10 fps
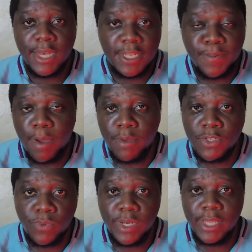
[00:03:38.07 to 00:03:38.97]
Las
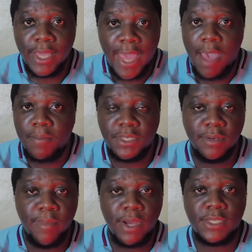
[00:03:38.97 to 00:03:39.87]
Palmas really camped
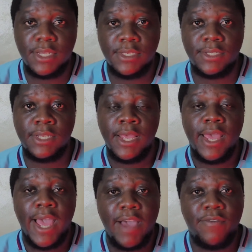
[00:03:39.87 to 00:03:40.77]
in Barca's
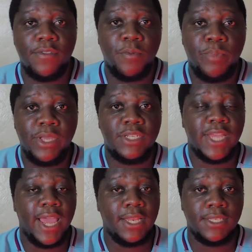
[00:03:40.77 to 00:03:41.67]
half of the pitch,
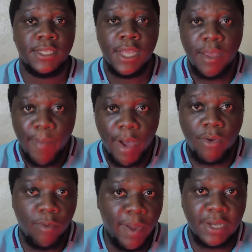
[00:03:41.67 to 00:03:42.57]
and
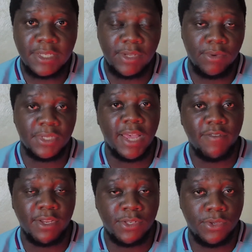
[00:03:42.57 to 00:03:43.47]
Pau Cubarsí was
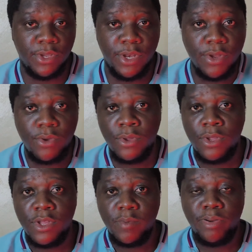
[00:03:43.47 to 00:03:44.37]
having to,
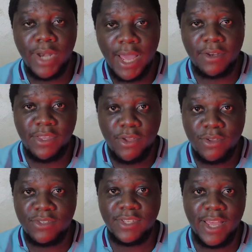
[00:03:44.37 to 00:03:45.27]
pull out
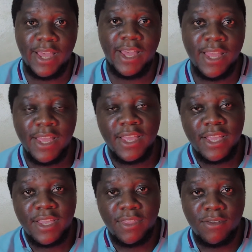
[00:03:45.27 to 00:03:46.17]

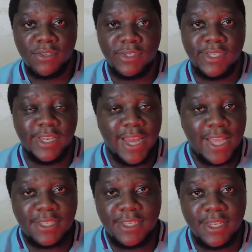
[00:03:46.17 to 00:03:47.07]
those
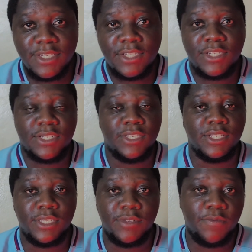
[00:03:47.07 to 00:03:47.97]
last-ditch
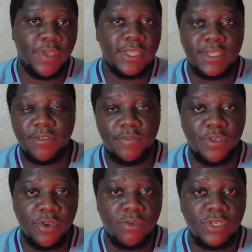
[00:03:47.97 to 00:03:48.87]
defensive,
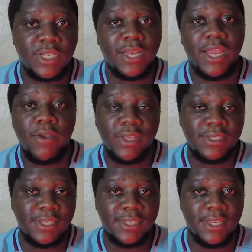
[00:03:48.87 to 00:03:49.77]

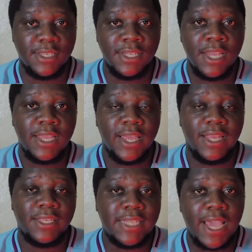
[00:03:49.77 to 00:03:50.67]
clearances and
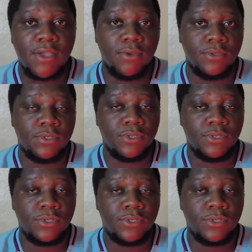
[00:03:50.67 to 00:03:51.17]
tackles.